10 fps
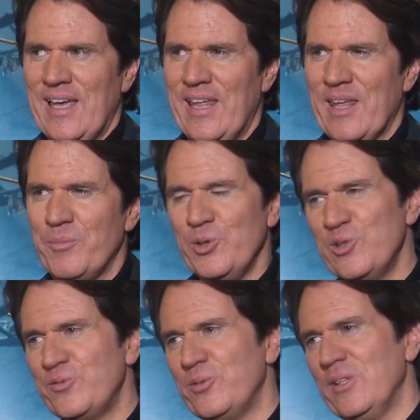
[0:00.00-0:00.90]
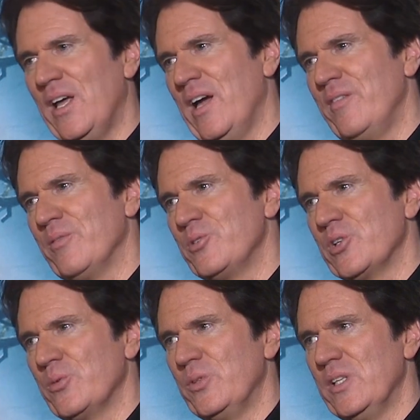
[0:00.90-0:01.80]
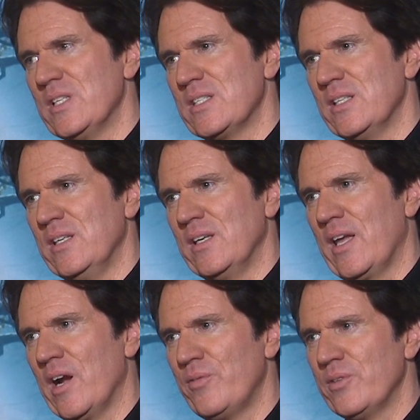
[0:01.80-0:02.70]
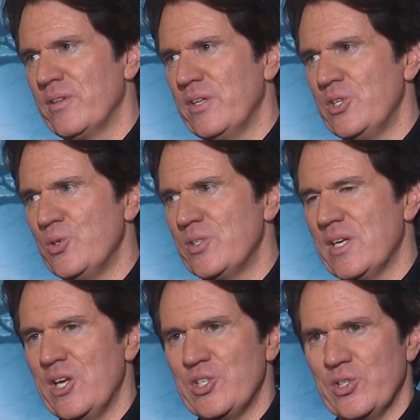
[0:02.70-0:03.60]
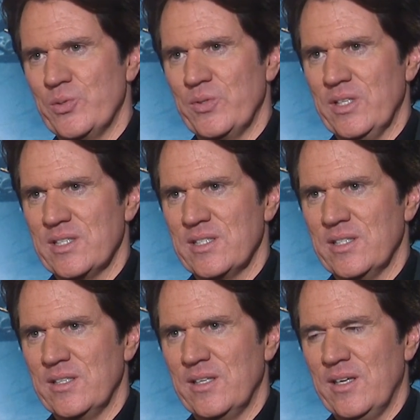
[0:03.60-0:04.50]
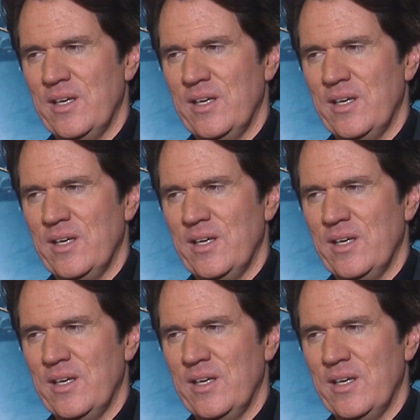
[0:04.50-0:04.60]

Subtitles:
And that beautiful line from Children Will Listen, careful the things you say, children will listen.